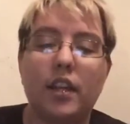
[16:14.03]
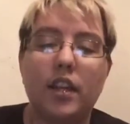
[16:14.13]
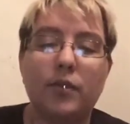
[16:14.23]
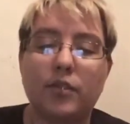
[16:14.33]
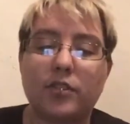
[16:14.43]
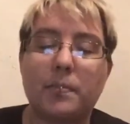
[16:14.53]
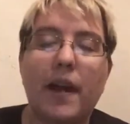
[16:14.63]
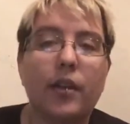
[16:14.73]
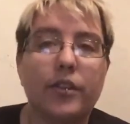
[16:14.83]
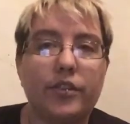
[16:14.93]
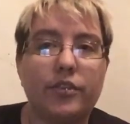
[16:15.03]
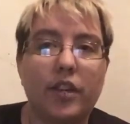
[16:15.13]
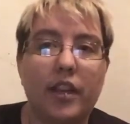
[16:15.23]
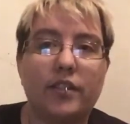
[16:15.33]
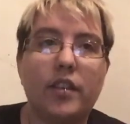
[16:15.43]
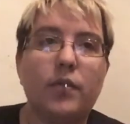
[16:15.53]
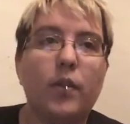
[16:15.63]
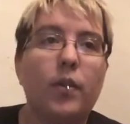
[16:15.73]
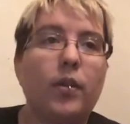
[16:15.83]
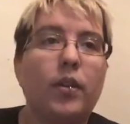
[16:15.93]
if your spouse is trans,
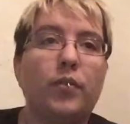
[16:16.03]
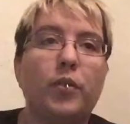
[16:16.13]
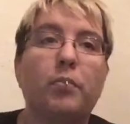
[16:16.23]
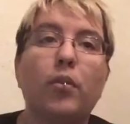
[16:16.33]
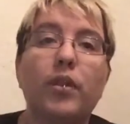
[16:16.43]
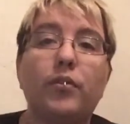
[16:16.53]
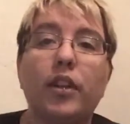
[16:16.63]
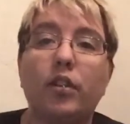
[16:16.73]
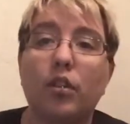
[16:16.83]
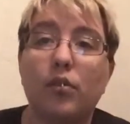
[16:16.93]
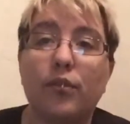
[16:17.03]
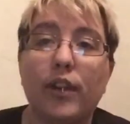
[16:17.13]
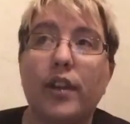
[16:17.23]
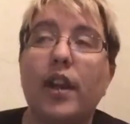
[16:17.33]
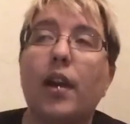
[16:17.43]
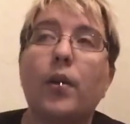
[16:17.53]
if your boyfriend, girlfriend,